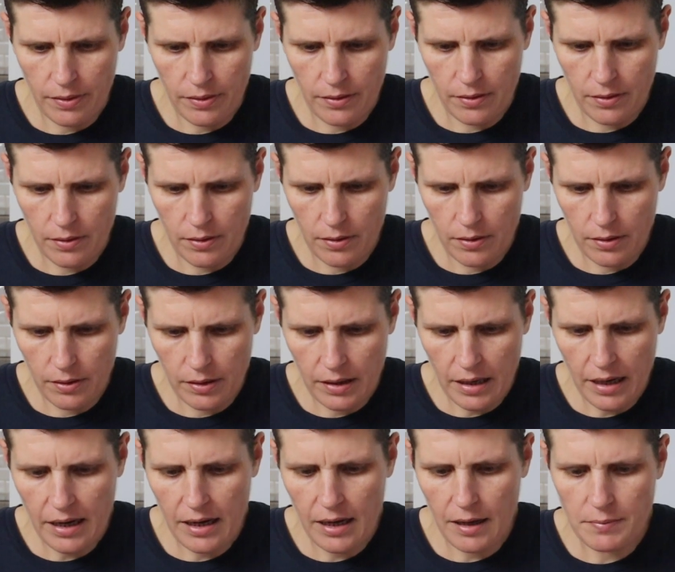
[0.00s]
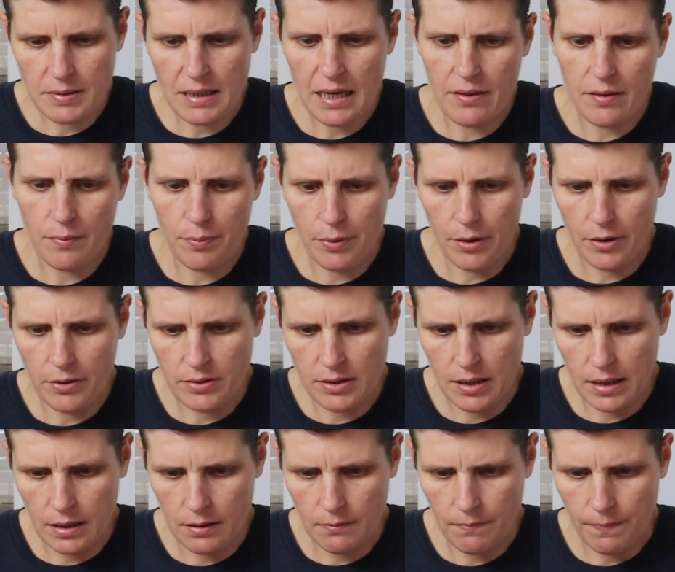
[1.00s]
the carbs and the
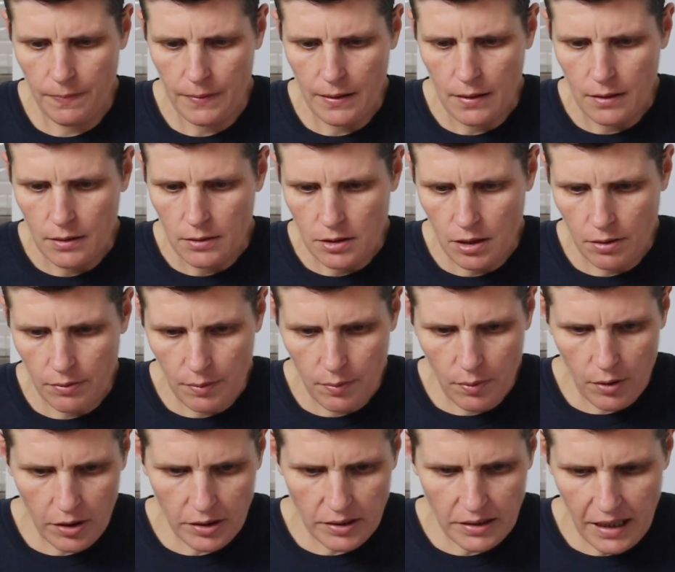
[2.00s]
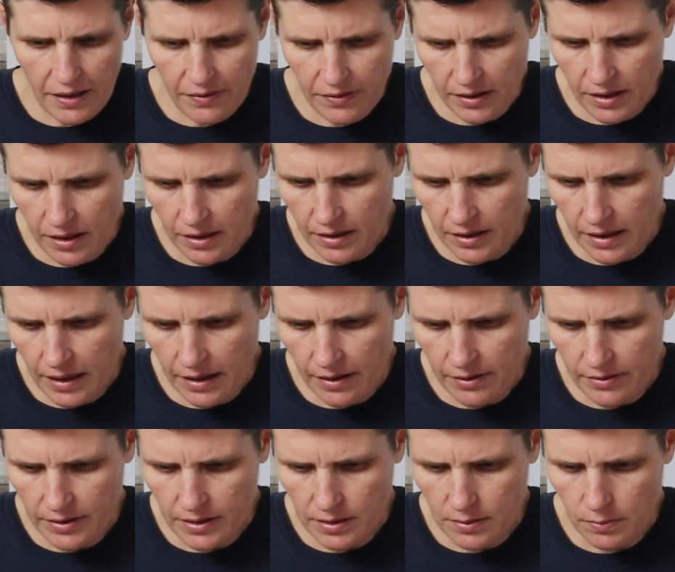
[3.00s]
protein. So we worked out the
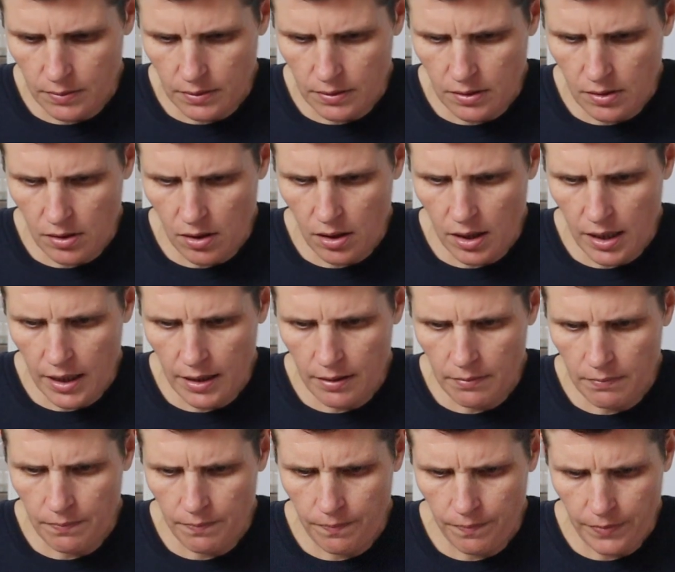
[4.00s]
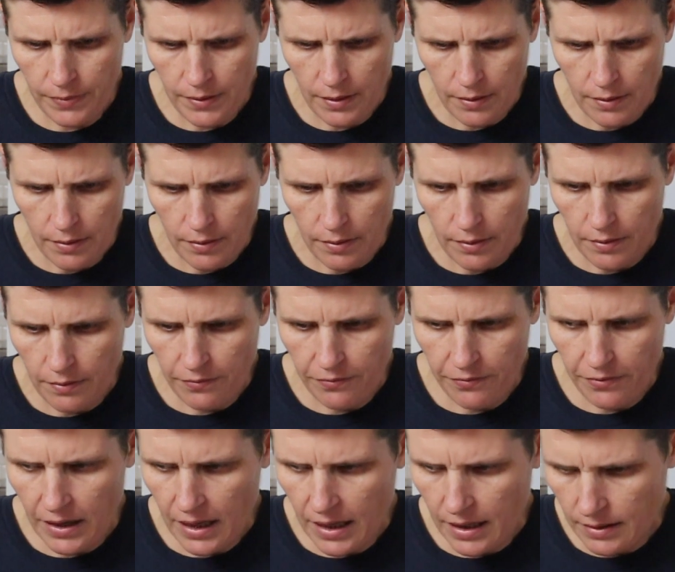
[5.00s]
kilocalories was 9, the
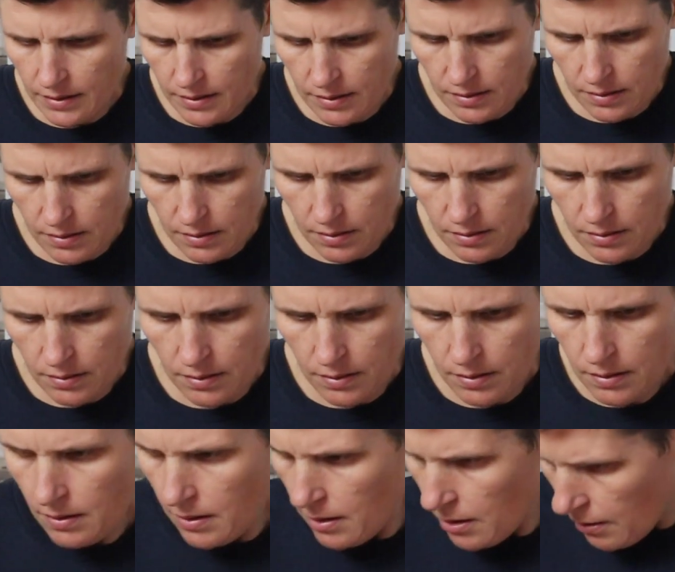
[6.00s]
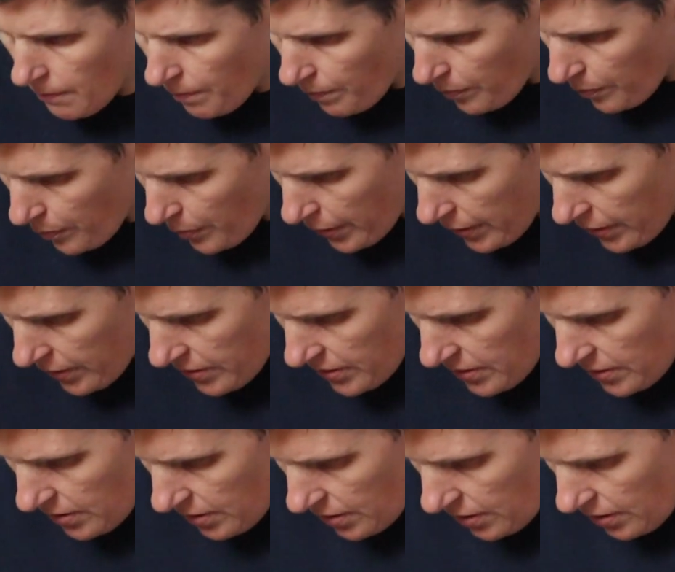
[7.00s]
fat per
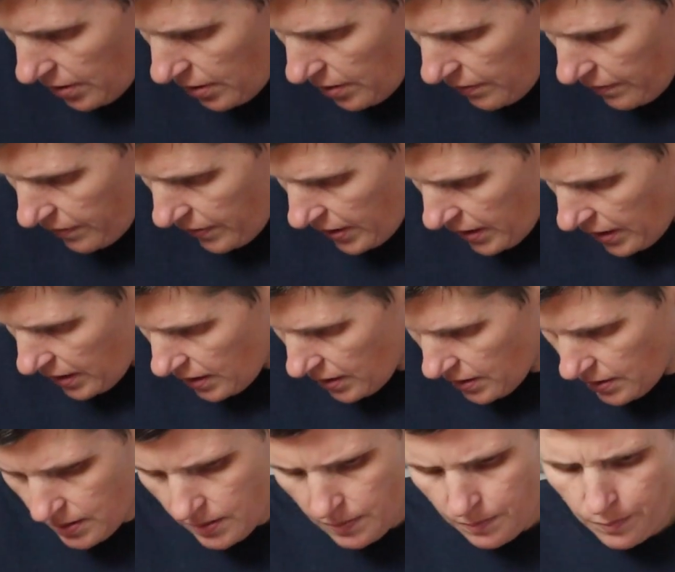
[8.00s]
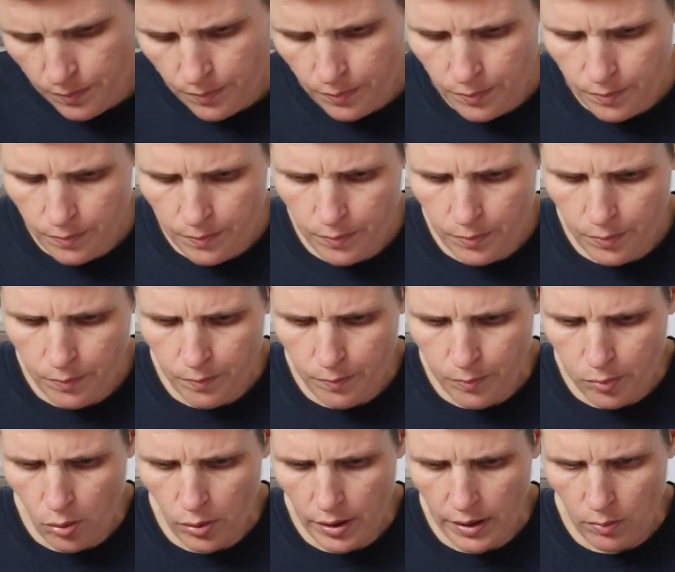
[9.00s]
serve is
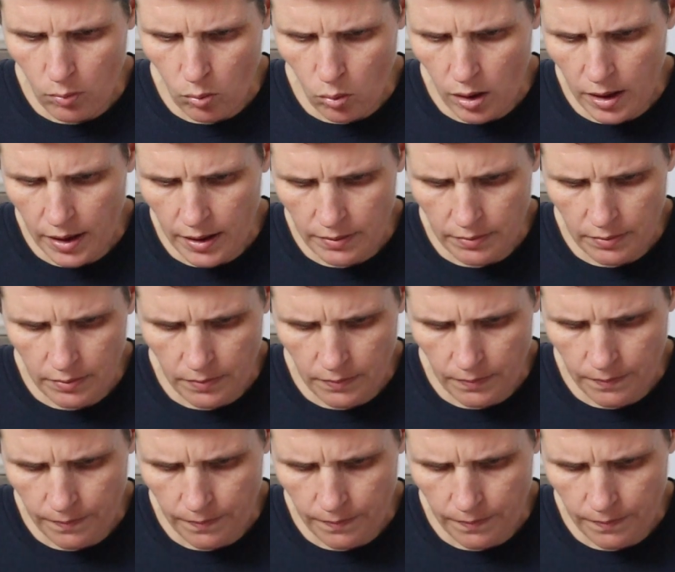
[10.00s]
0.1,